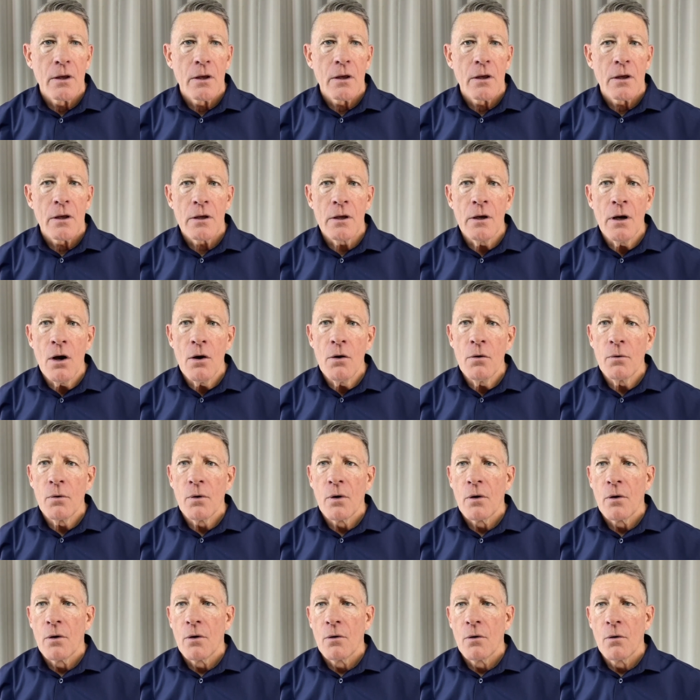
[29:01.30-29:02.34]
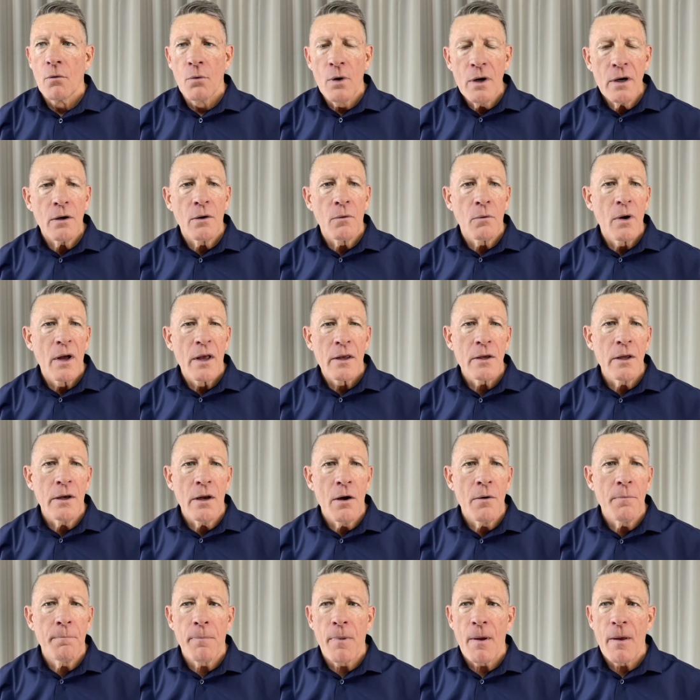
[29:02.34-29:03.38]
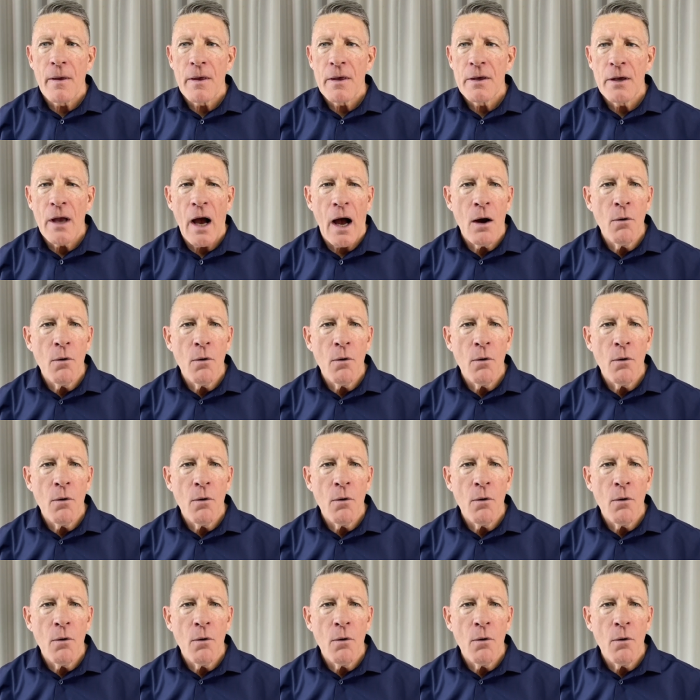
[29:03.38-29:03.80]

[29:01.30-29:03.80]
You know, what, you know, I